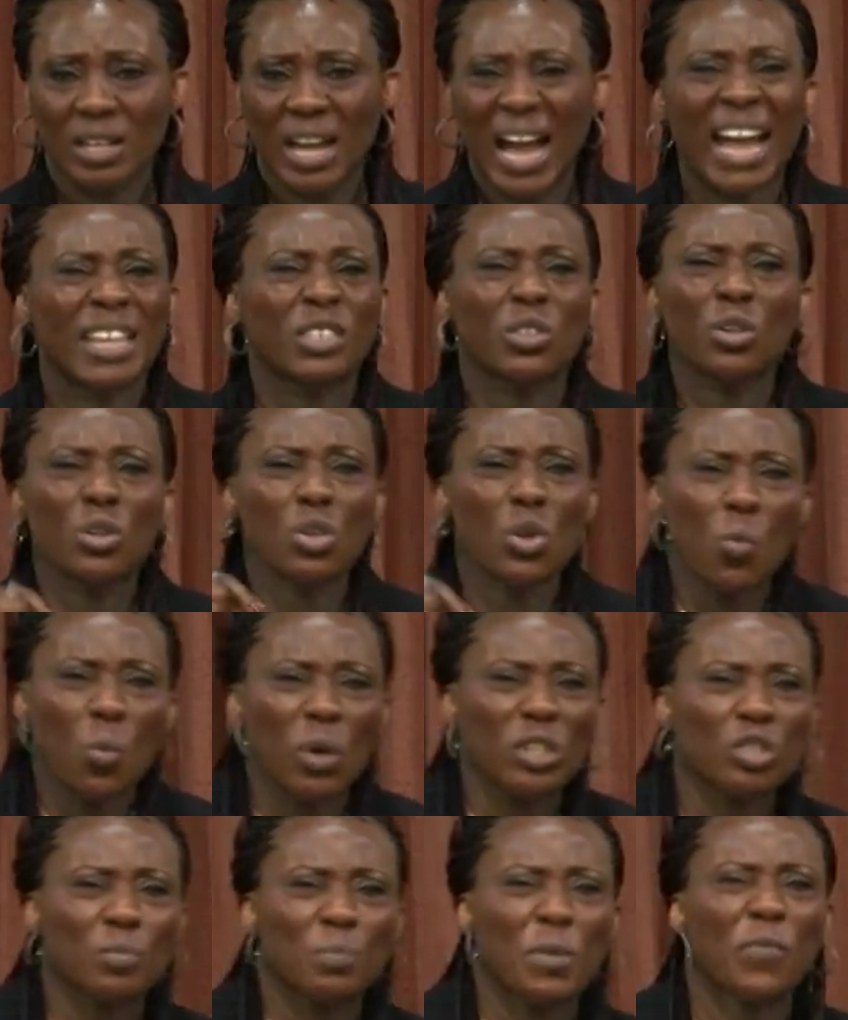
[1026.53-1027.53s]
I don't know
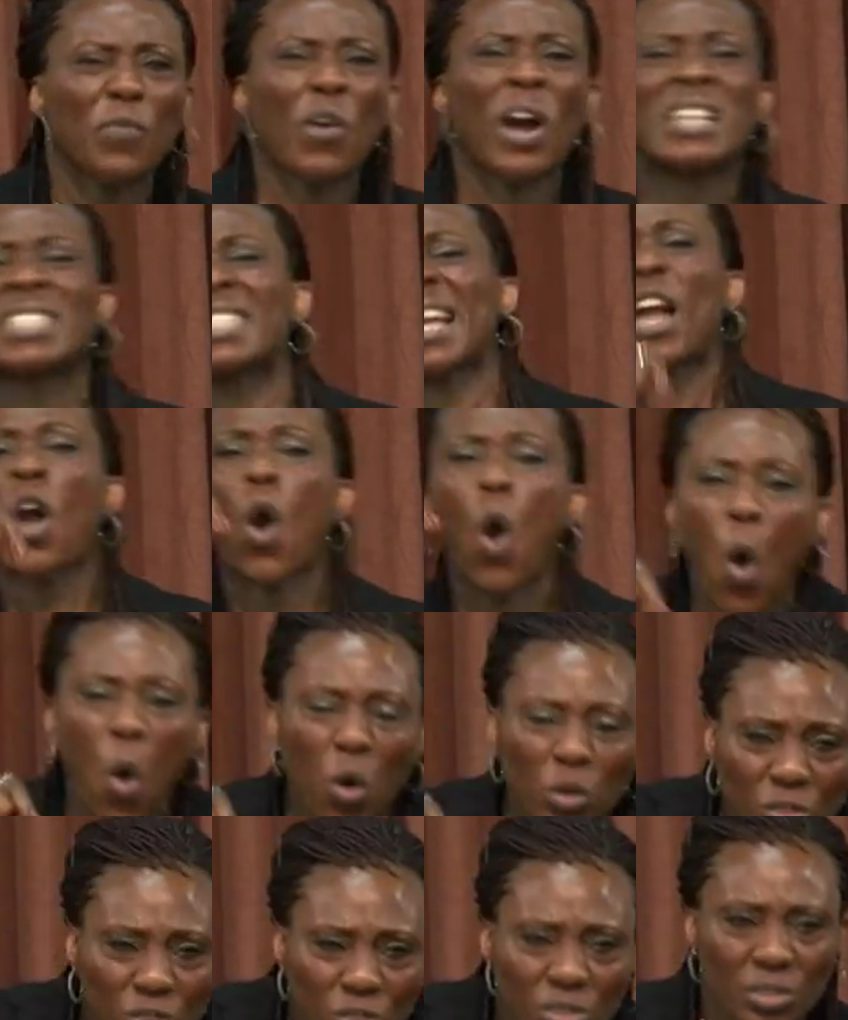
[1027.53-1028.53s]
what to pray for as I
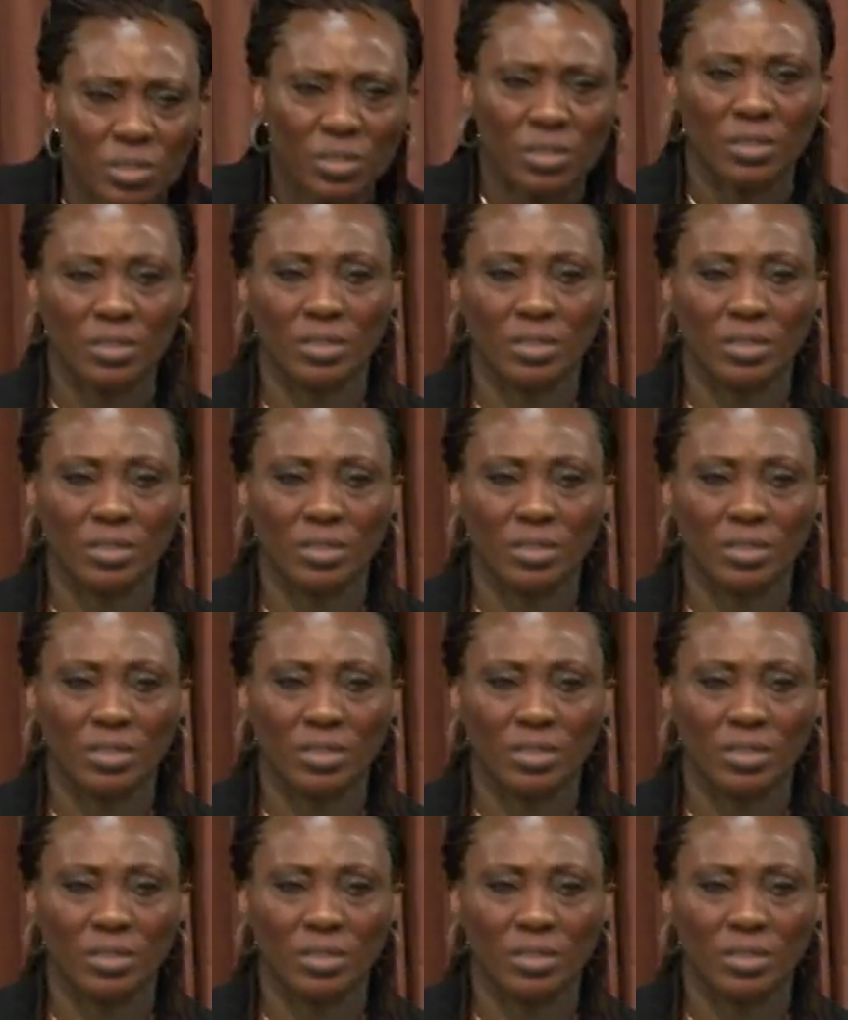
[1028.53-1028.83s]
ought.